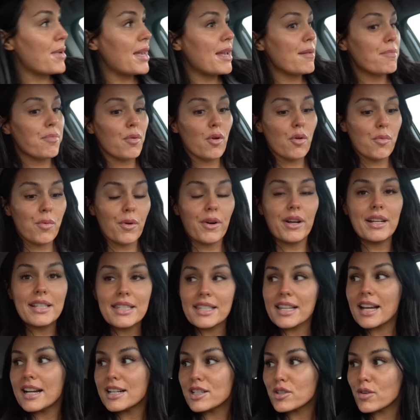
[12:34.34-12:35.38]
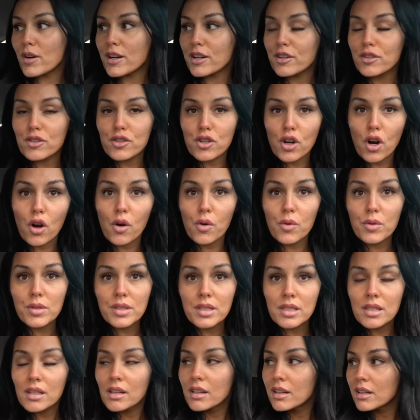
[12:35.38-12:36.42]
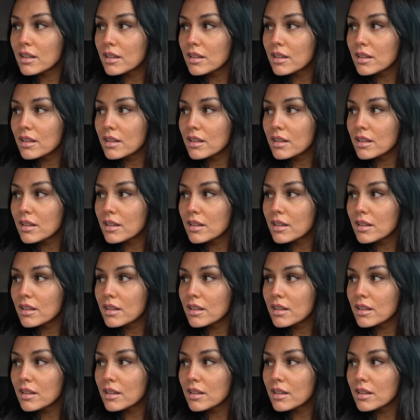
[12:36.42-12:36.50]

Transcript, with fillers: people were inside Trader Joe's?